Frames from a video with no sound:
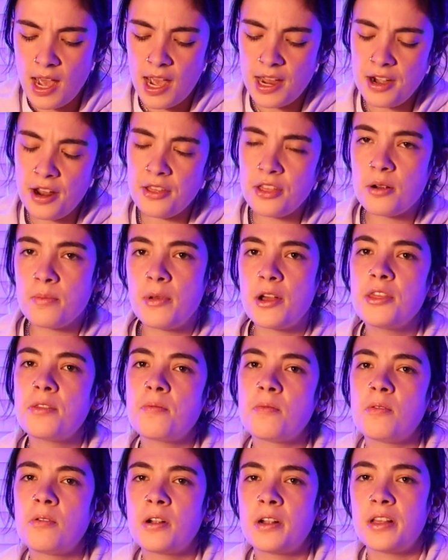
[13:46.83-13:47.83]
Another
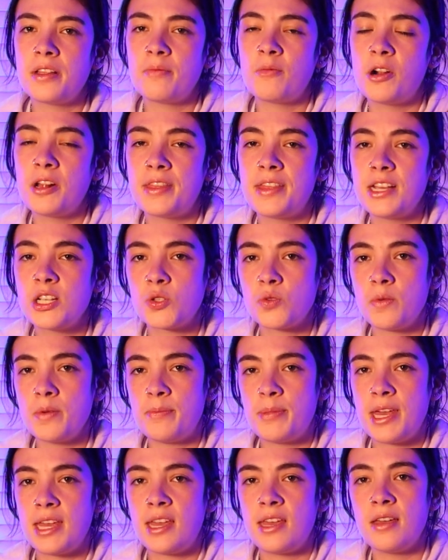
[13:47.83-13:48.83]
month where things will
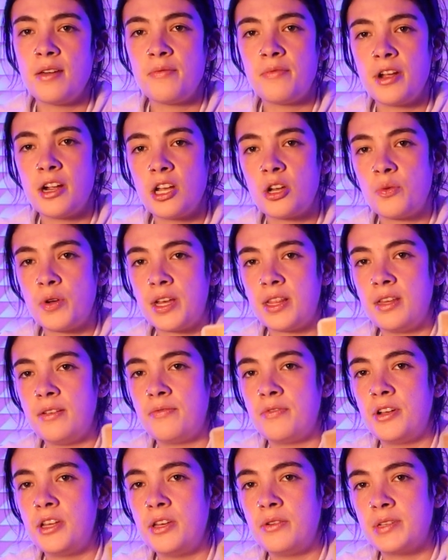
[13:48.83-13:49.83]
be picking up very quickly
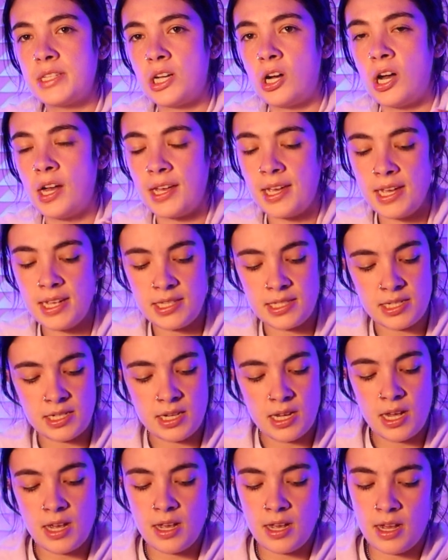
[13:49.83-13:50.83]
for you is August.